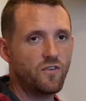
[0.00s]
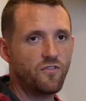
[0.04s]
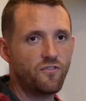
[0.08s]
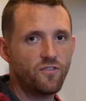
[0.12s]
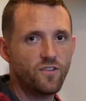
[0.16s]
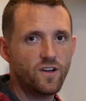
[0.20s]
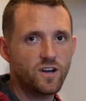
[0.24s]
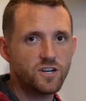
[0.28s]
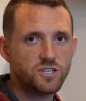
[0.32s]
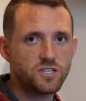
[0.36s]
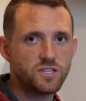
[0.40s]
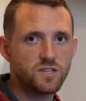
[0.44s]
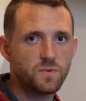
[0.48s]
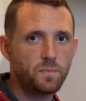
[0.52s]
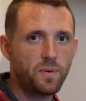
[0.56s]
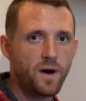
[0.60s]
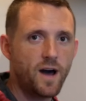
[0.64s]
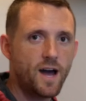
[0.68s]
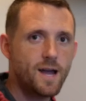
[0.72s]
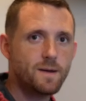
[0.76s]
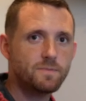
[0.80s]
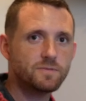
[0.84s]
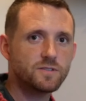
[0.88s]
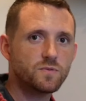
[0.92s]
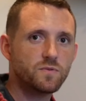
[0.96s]
flush the
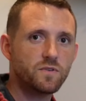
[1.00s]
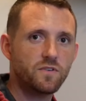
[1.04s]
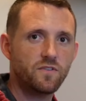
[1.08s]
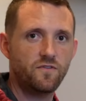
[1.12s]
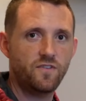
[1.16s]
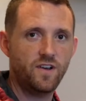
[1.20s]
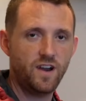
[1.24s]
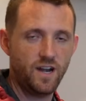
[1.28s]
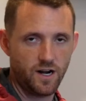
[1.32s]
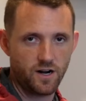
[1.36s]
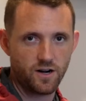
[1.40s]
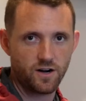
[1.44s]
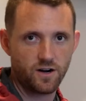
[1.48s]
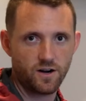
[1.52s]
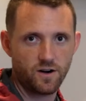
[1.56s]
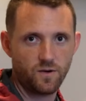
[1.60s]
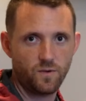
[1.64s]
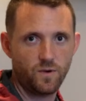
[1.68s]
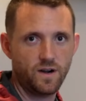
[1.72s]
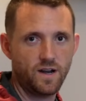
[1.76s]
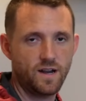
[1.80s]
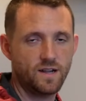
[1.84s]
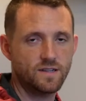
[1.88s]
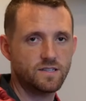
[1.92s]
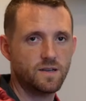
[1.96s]
pipes with vinegar,
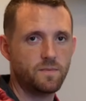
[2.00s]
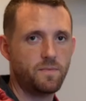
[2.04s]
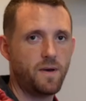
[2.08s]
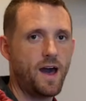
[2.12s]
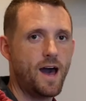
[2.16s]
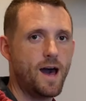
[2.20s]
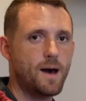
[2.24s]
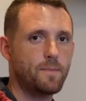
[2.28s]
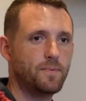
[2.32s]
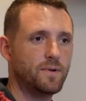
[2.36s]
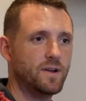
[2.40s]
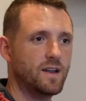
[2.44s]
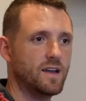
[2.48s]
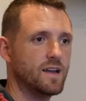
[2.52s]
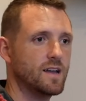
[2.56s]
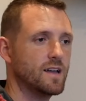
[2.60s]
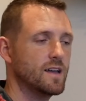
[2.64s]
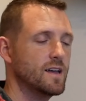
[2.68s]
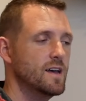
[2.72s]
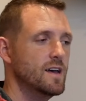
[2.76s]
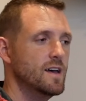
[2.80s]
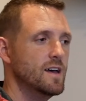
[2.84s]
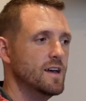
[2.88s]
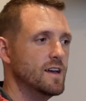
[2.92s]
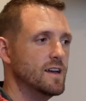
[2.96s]
what ends up
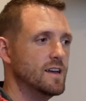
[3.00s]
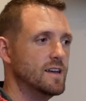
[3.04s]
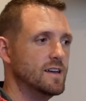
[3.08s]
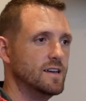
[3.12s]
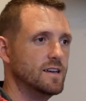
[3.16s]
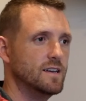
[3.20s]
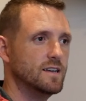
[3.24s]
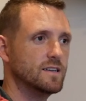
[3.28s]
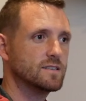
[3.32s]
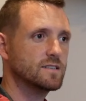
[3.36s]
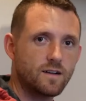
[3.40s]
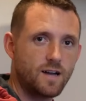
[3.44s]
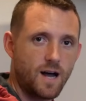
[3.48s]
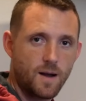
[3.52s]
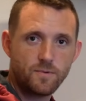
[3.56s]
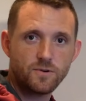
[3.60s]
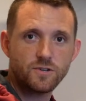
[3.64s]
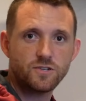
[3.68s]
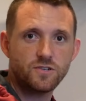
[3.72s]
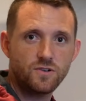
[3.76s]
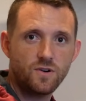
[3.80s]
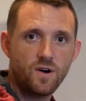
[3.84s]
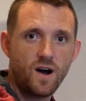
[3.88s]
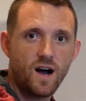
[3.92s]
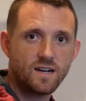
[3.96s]
happening is copper
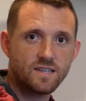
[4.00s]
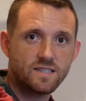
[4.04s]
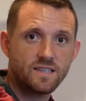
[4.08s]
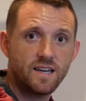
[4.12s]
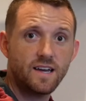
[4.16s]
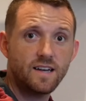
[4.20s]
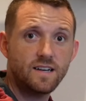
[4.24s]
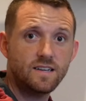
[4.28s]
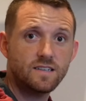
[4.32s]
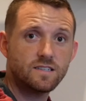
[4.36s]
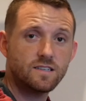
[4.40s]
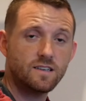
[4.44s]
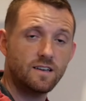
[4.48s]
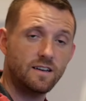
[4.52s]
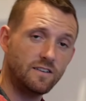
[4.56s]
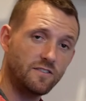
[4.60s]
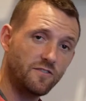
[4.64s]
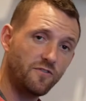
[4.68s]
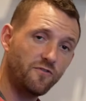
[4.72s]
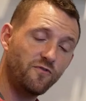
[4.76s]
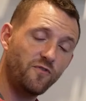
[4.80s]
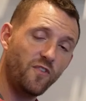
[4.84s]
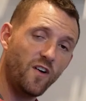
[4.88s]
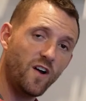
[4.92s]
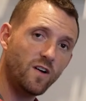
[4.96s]
2 oxide is
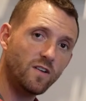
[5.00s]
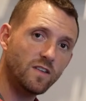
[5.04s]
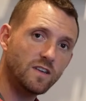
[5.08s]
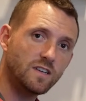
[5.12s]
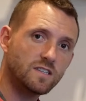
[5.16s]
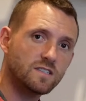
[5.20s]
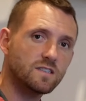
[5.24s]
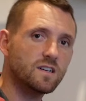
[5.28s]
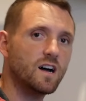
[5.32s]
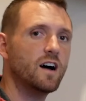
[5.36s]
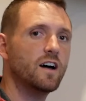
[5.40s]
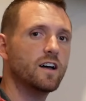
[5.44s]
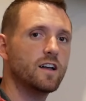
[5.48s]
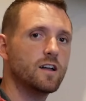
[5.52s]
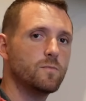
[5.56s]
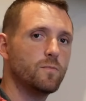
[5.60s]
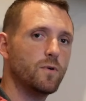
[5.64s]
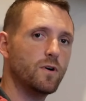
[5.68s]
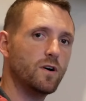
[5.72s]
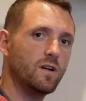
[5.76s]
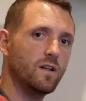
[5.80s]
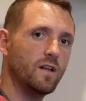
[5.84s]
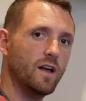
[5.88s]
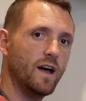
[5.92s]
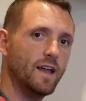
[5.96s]
fairly
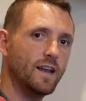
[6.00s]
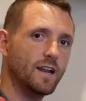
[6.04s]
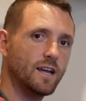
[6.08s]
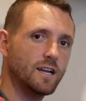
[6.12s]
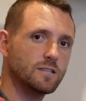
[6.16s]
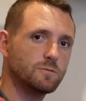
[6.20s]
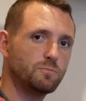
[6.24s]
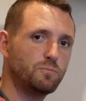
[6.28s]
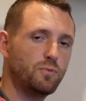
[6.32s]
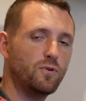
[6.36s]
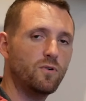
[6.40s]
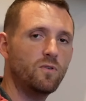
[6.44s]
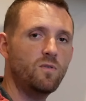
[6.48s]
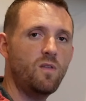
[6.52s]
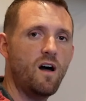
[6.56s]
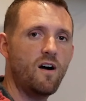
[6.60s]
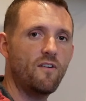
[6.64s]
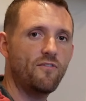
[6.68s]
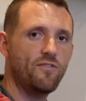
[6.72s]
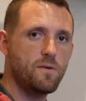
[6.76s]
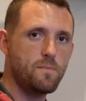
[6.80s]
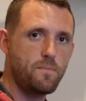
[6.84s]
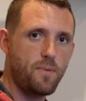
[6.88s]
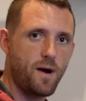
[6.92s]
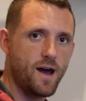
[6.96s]
soluble, and it gets pulled
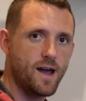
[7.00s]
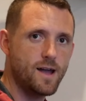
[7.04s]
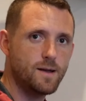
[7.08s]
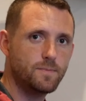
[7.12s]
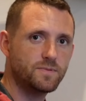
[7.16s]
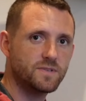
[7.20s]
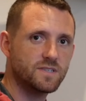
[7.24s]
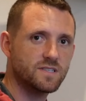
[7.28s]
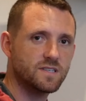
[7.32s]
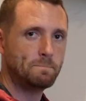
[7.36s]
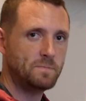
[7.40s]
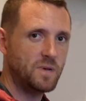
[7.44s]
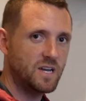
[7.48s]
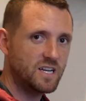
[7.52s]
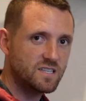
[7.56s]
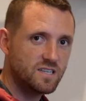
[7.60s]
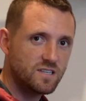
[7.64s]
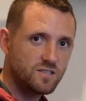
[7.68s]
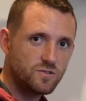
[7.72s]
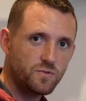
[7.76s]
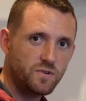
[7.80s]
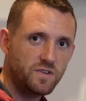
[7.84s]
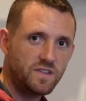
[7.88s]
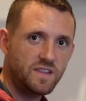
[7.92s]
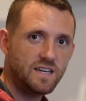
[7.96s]
off the pipes,
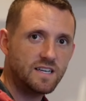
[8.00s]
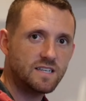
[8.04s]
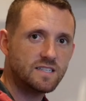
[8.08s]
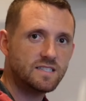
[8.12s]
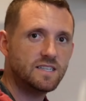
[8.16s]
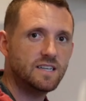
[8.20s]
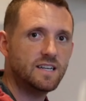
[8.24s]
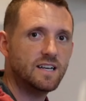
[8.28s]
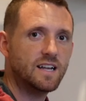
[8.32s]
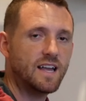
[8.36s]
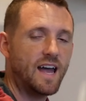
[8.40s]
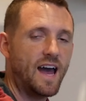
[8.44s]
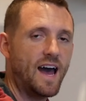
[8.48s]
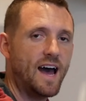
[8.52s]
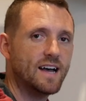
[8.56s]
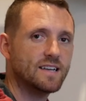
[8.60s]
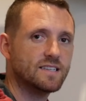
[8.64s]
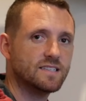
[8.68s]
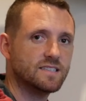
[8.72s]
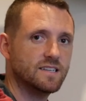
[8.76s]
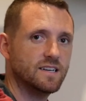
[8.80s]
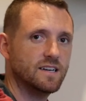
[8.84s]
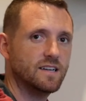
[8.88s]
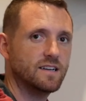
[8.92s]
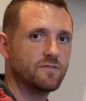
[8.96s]
mixes with the acetic
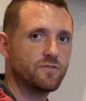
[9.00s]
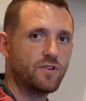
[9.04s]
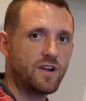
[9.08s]
acid,